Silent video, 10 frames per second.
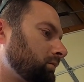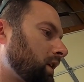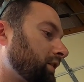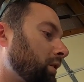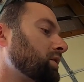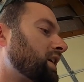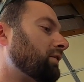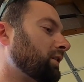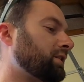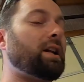Because it was
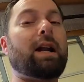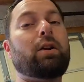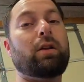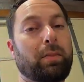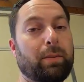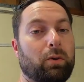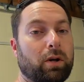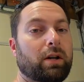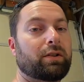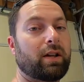definitely seated. I know that people are
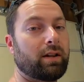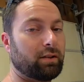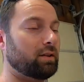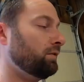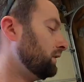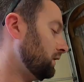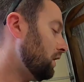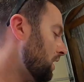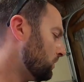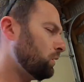going to say this in the video,
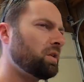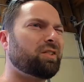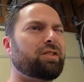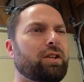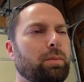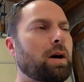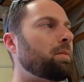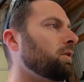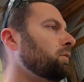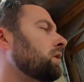but it wasn't seated properly.